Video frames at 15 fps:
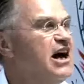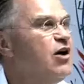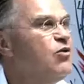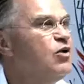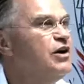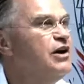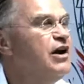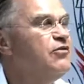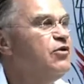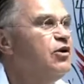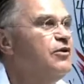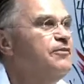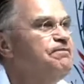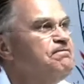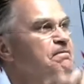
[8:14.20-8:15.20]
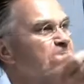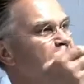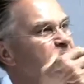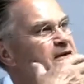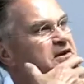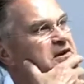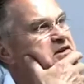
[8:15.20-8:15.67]
Now or never.
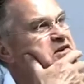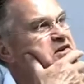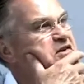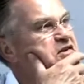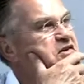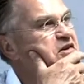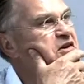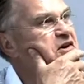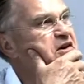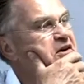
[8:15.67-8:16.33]
This is